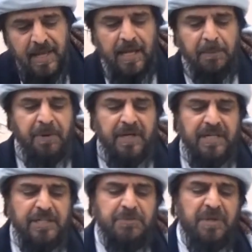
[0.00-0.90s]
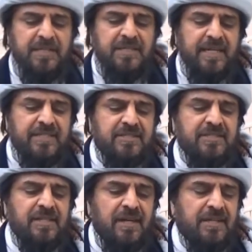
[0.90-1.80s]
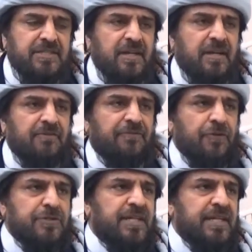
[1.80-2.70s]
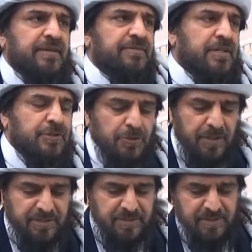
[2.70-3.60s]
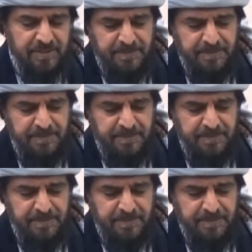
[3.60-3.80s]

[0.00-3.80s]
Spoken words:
and punishment is certain for the evildoers.